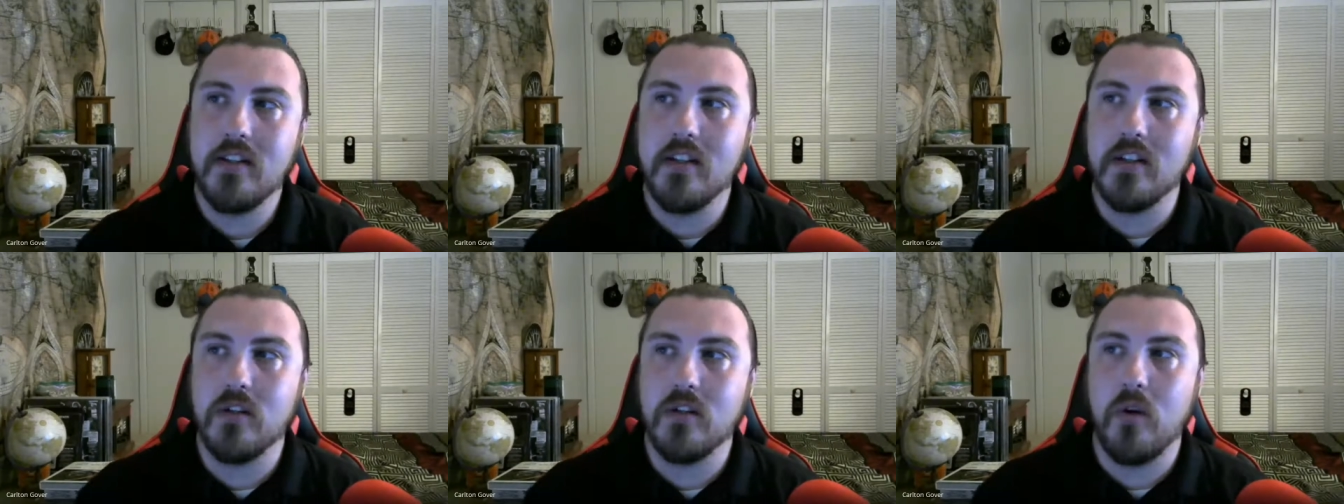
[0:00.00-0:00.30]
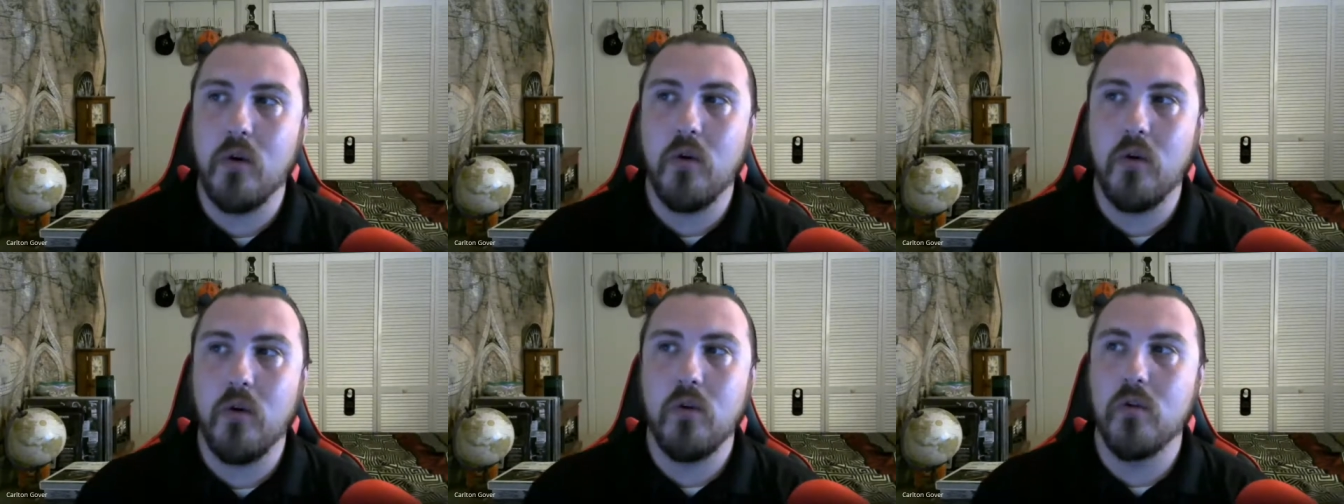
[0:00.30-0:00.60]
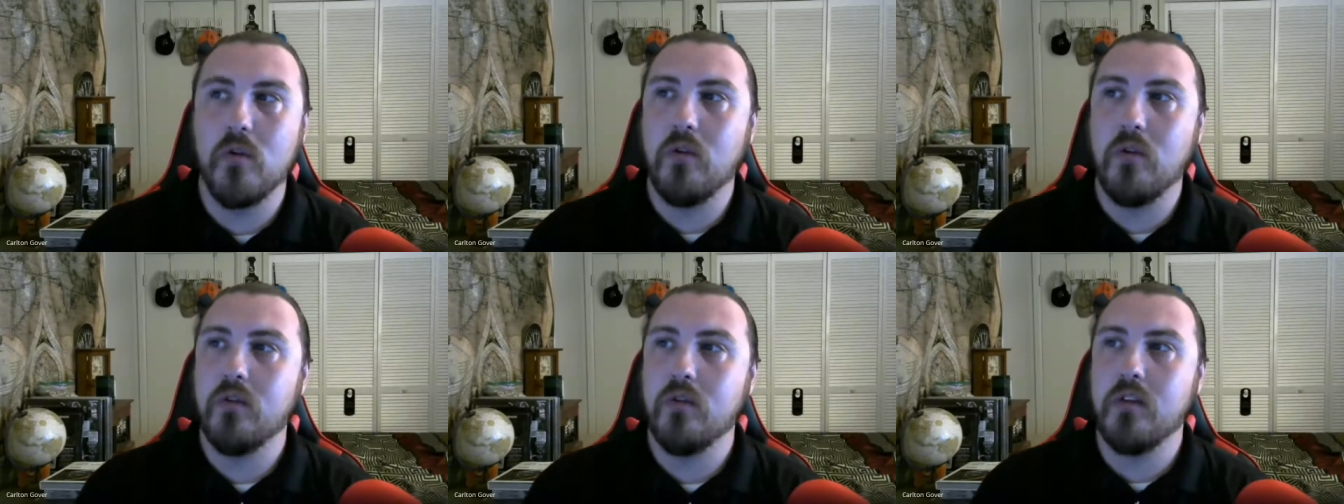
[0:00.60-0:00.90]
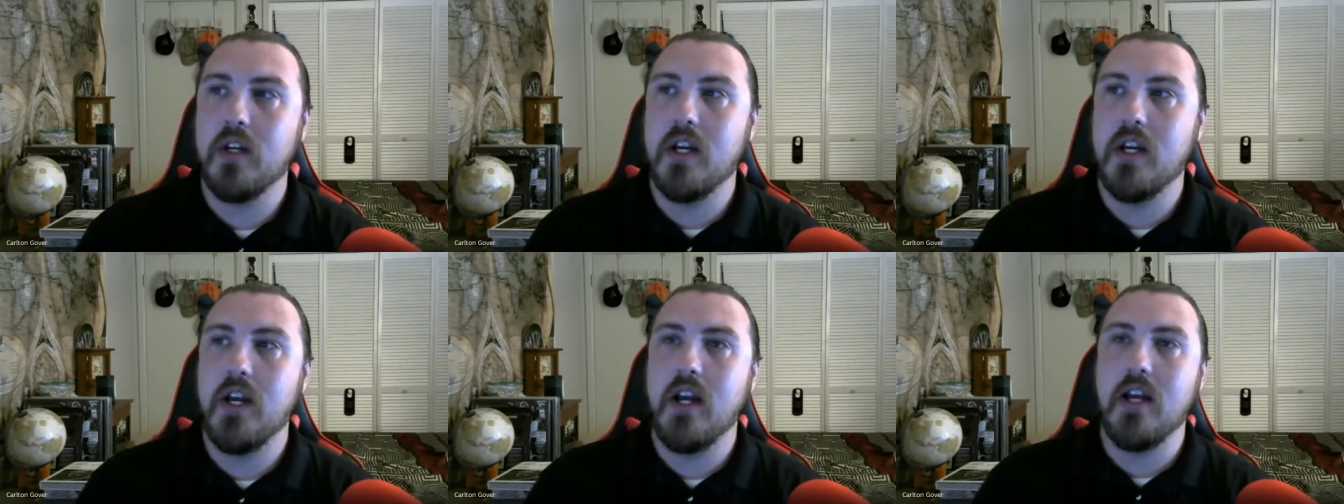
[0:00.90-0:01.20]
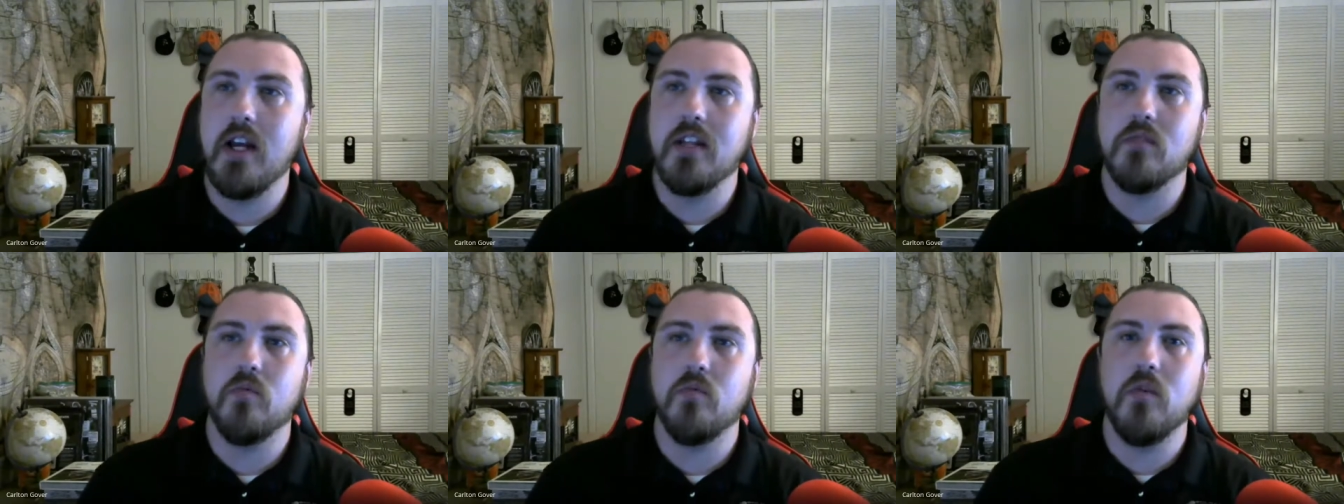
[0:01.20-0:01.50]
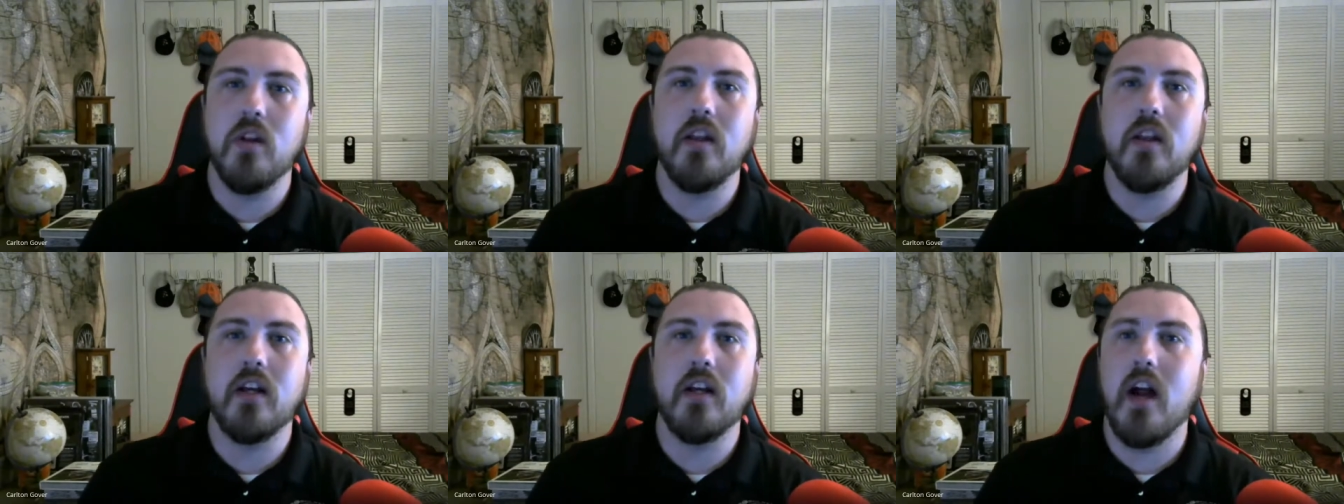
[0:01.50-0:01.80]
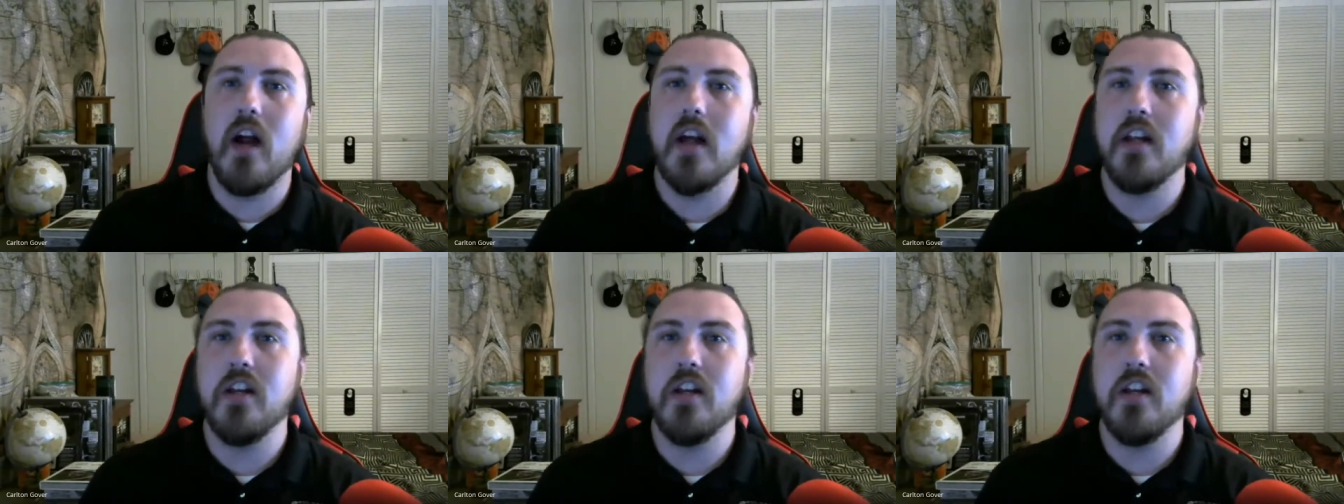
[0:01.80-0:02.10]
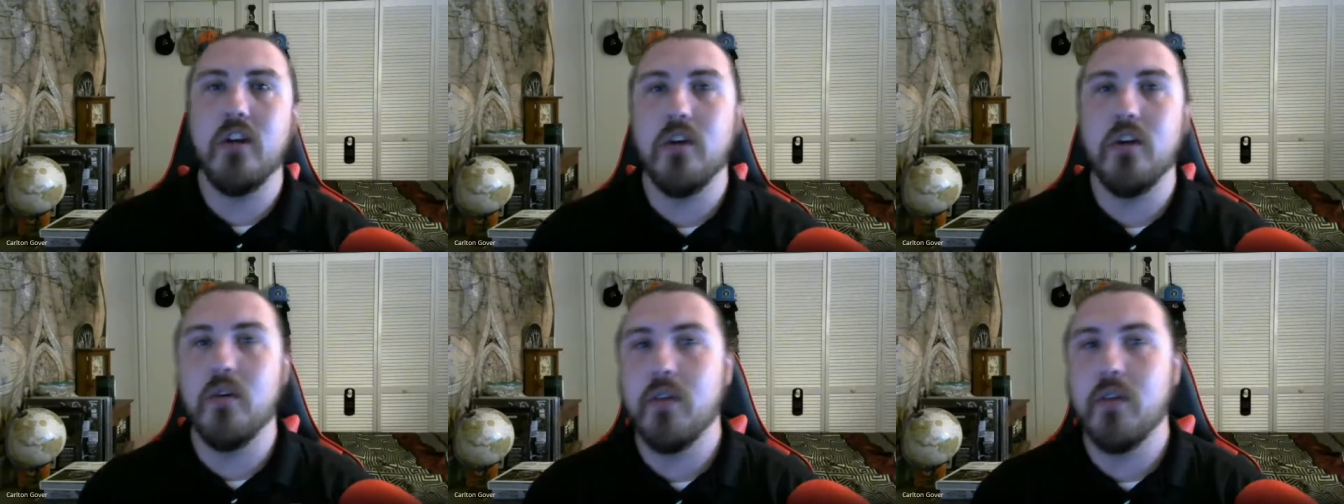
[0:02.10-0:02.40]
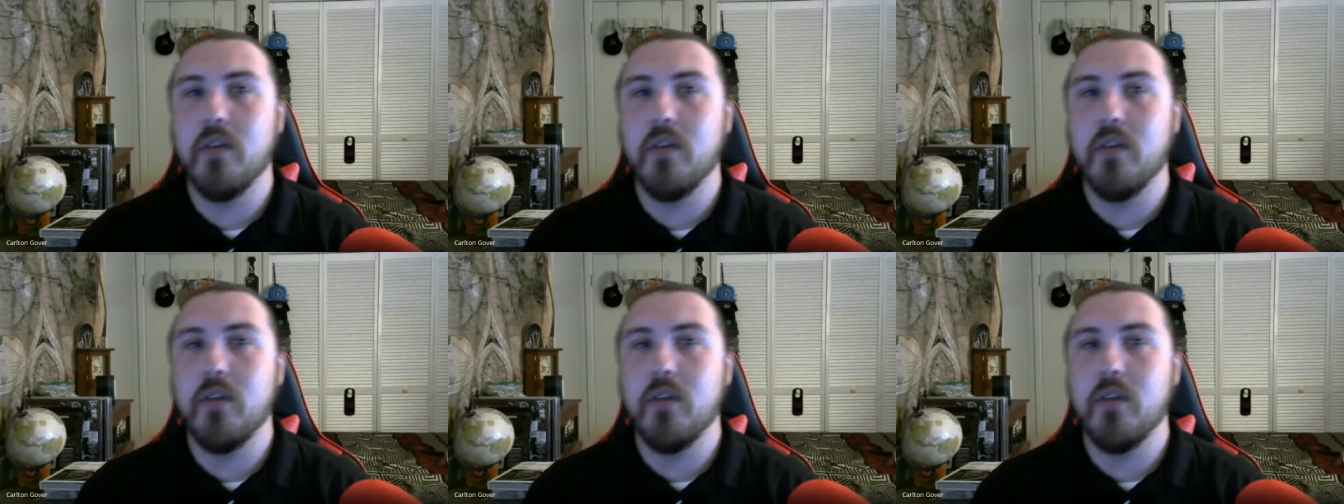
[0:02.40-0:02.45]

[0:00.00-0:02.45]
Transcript: This whole it's really kind of new,